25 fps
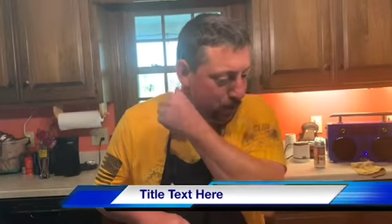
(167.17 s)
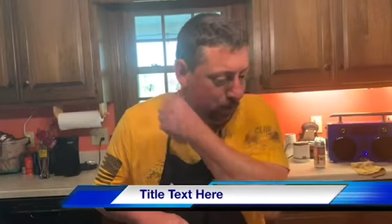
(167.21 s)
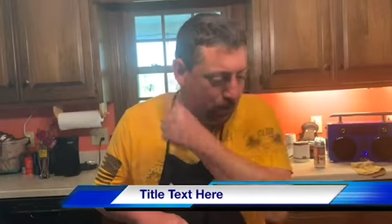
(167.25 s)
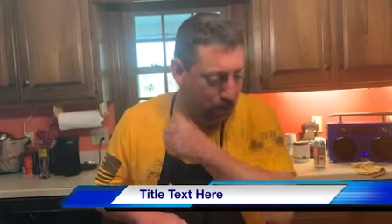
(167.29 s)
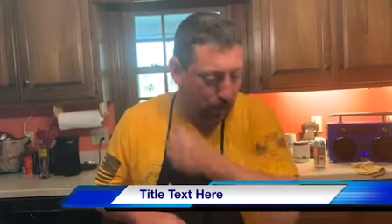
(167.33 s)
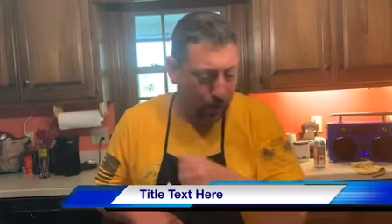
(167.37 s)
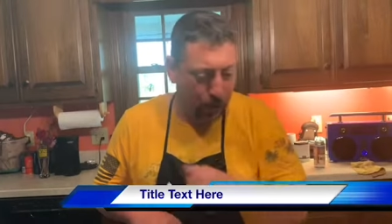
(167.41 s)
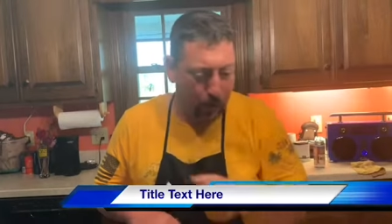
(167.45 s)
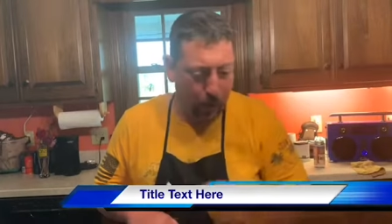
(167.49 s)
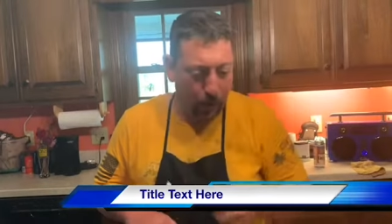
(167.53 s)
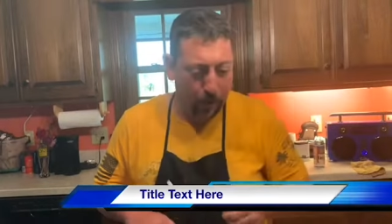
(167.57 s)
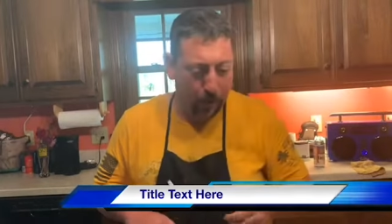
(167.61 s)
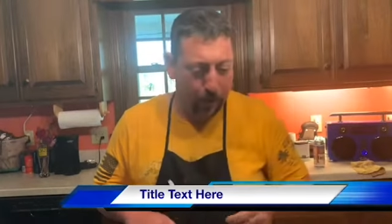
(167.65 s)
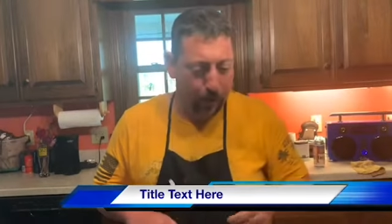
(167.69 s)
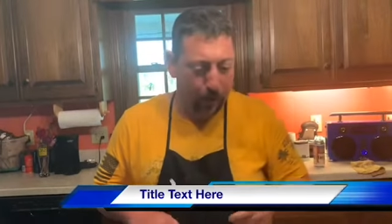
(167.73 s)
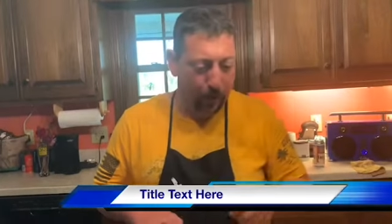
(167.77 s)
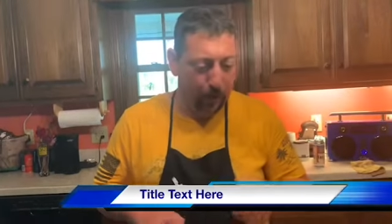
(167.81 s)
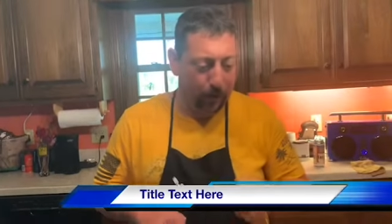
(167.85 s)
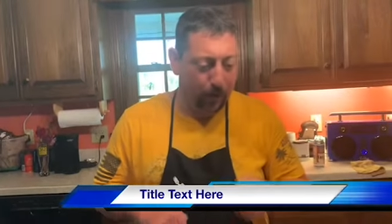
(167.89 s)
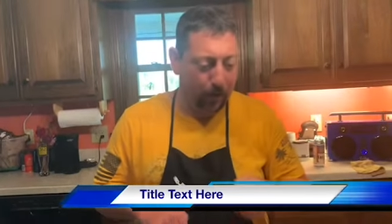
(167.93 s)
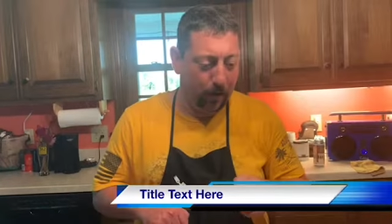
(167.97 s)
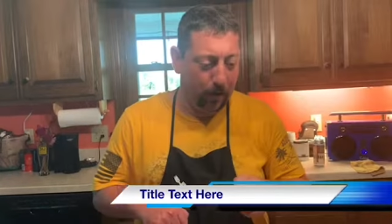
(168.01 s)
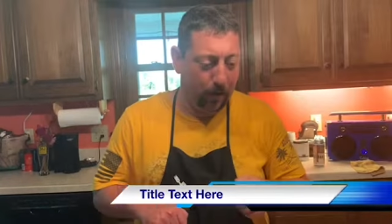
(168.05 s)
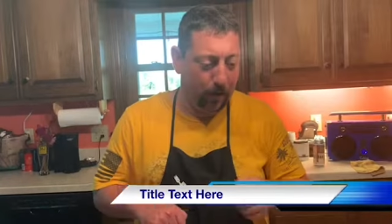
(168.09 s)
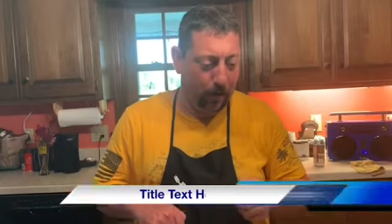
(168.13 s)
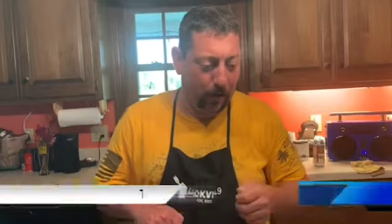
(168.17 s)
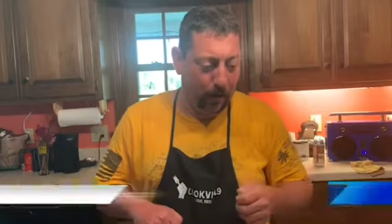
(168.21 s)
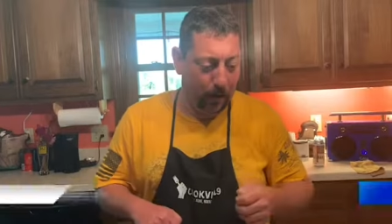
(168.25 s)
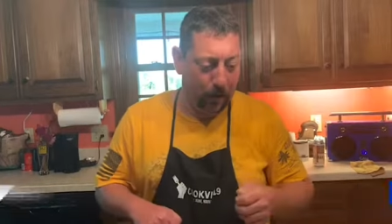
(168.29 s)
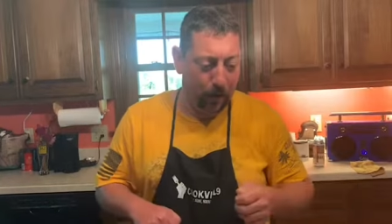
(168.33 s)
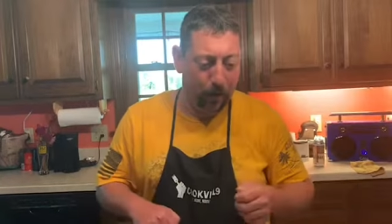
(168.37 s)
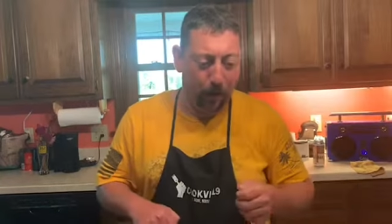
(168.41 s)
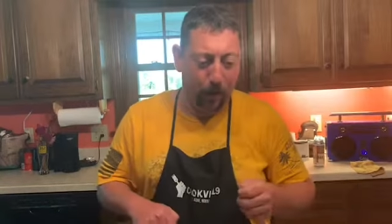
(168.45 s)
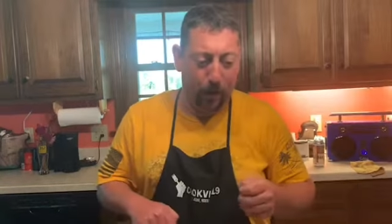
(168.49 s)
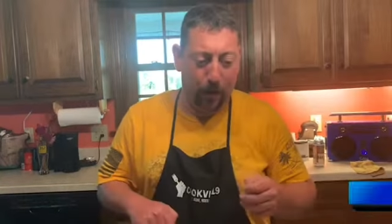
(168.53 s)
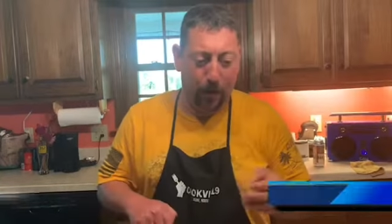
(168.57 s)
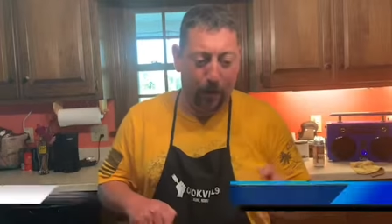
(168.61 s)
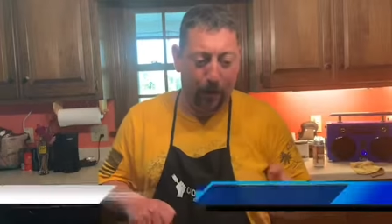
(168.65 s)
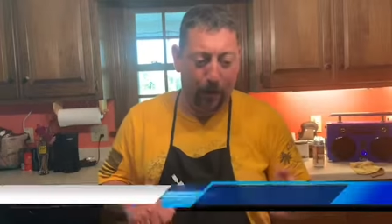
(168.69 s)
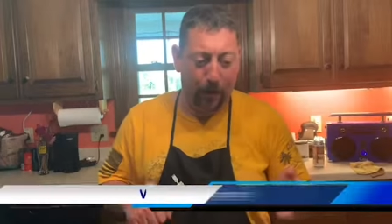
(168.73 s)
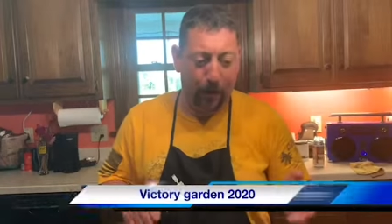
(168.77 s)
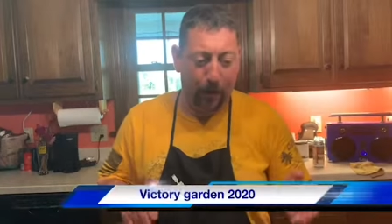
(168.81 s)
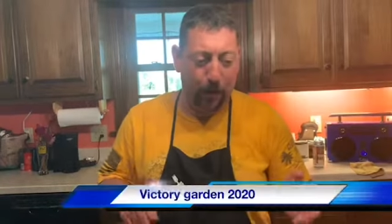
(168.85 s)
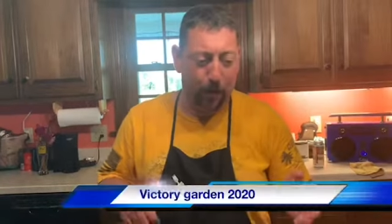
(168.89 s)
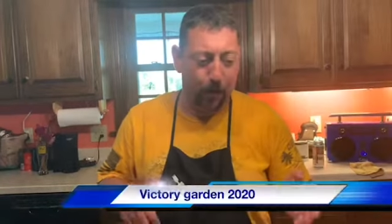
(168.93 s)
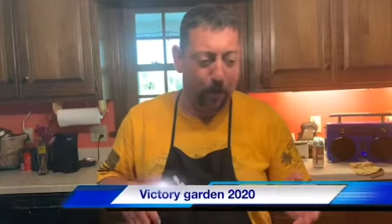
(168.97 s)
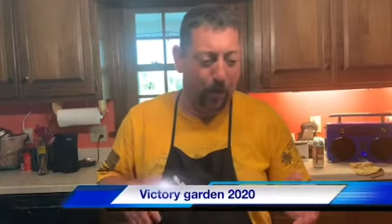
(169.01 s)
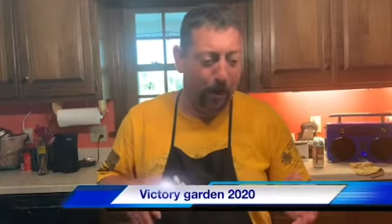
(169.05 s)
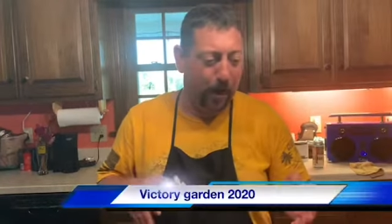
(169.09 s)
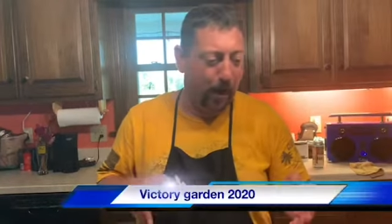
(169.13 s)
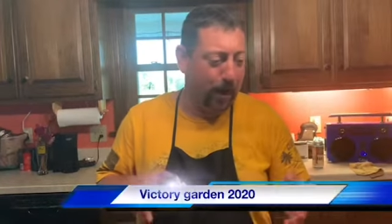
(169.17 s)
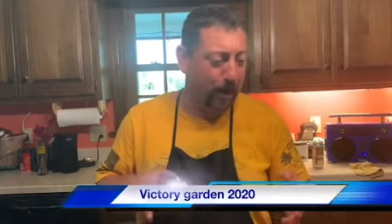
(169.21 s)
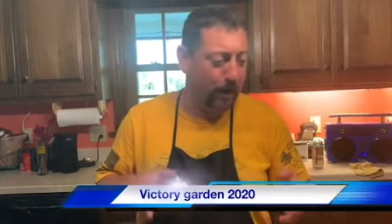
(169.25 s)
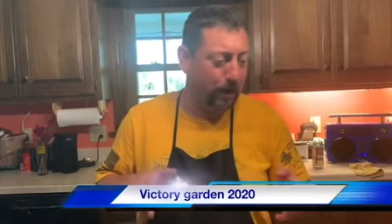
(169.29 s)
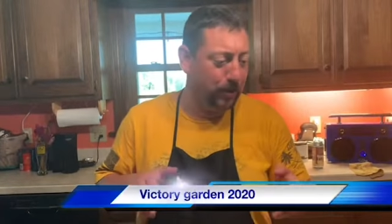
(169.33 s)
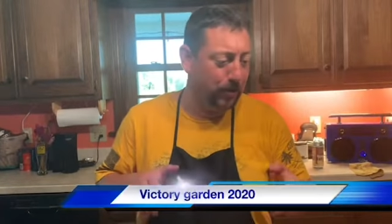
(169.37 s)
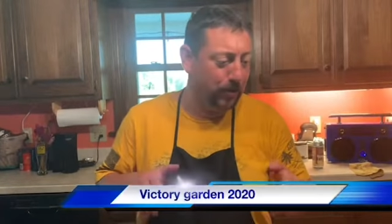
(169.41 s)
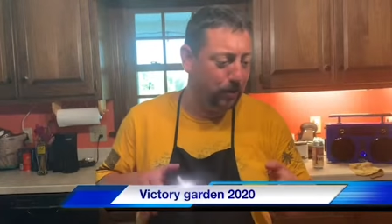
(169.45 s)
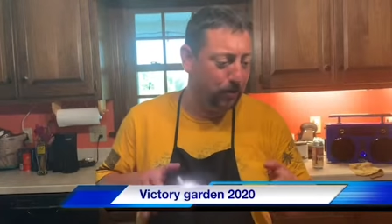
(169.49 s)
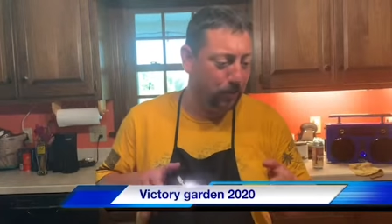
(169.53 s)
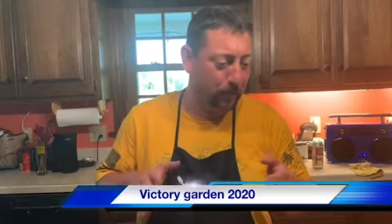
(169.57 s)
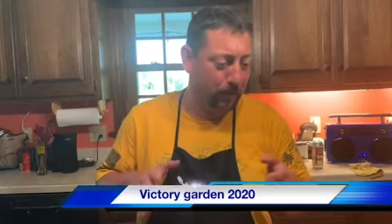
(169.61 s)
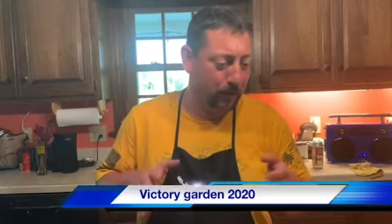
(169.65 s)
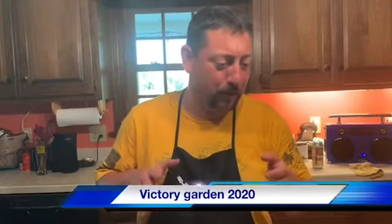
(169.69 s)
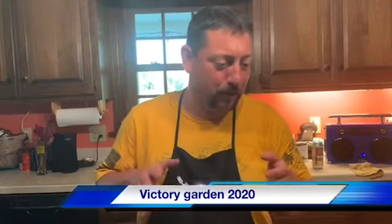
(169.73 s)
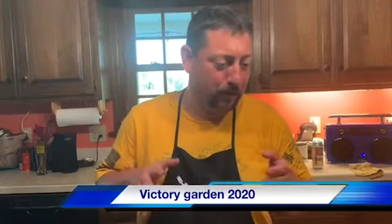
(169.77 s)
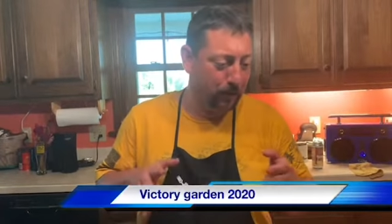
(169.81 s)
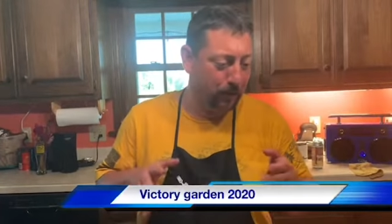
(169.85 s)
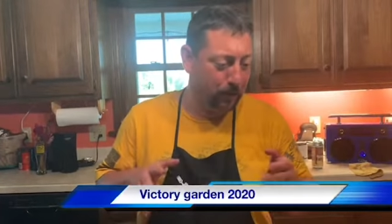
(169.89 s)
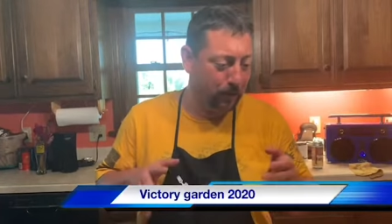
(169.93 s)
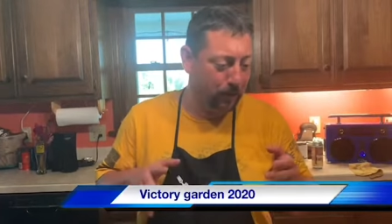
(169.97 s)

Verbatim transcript: you know, the I don't know about you guys, but